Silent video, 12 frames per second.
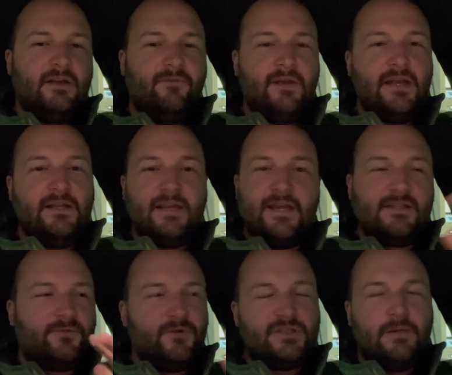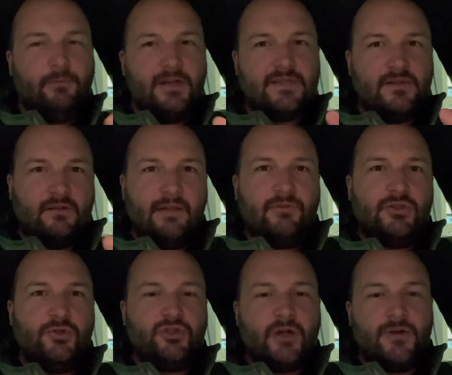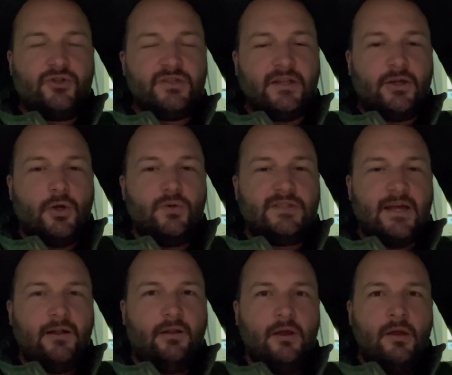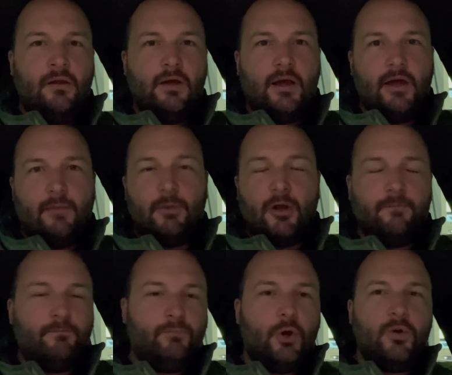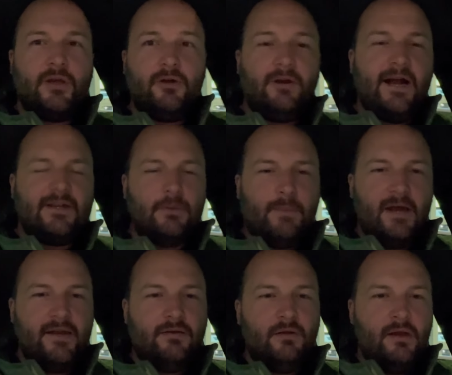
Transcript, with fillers: if in case for some reason the level two chargers at the hotel um, are broken or occupied,